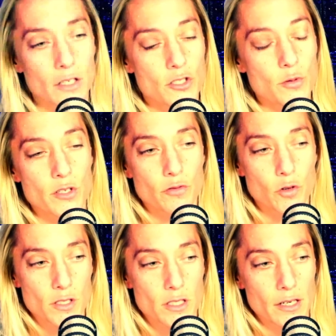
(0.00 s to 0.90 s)
doing
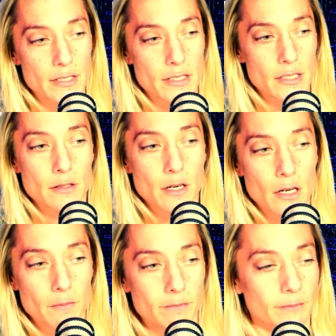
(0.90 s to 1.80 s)
Divorce Diaries in
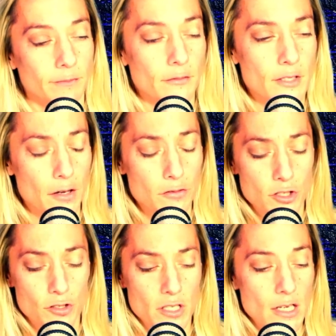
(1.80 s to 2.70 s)
South
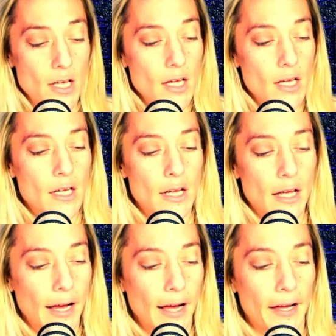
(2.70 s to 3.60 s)
Jersey,
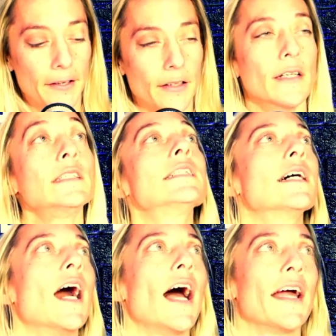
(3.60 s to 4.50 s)
and
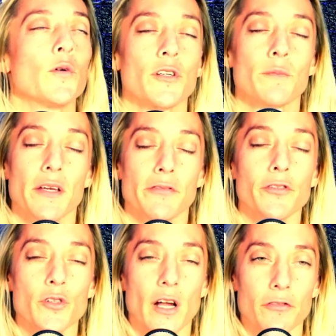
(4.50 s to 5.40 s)
I ordered my
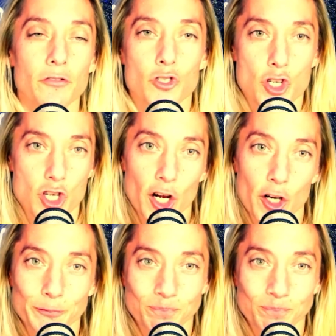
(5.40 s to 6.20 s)
food after the show.